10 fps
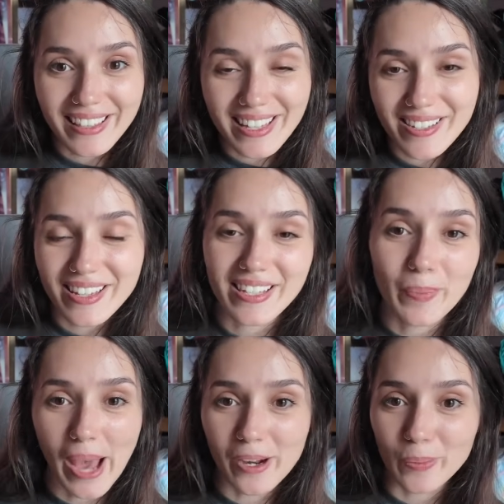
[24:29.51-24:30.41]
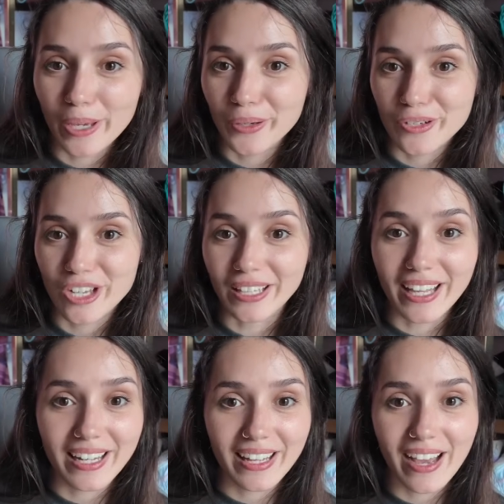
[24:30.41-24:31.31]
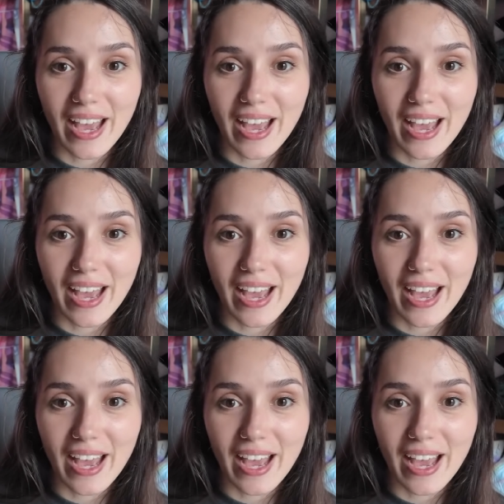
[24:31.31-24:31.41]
This was a pattern by Crochetlandia.